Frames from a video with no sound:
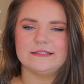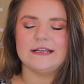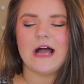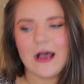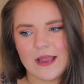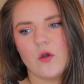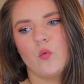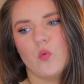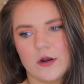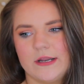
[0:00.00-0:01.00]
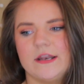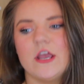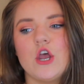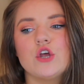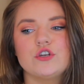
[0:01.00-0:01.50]
that I wanted
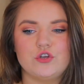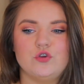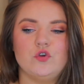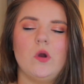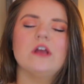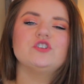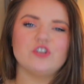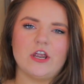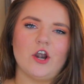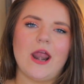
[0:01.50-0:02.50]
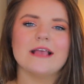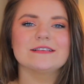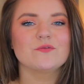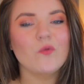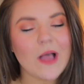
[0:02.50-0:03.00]
to share
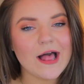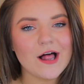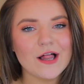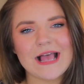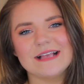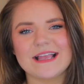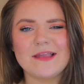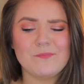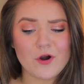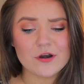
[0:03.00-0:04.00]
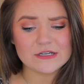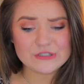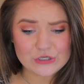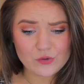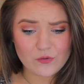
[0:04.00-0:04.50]
as well as a part
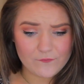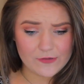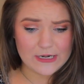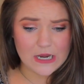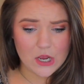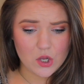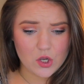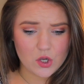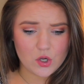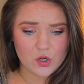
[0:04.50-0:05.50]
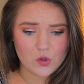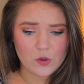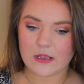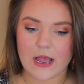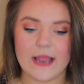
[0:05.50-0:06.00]
2
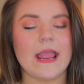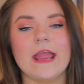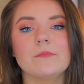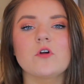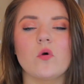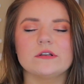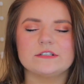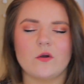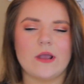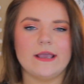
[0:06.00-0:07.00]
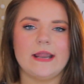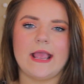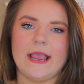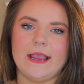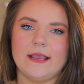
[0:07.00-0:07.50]
video. I am going to go ahead
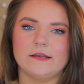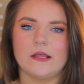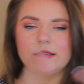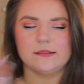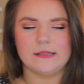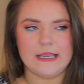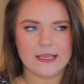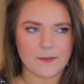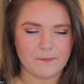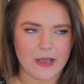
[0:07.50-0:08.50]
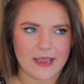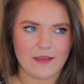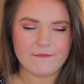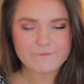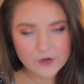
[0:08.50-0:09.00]
and link
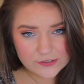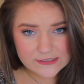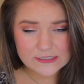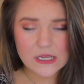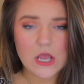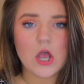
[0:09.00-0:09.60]
my first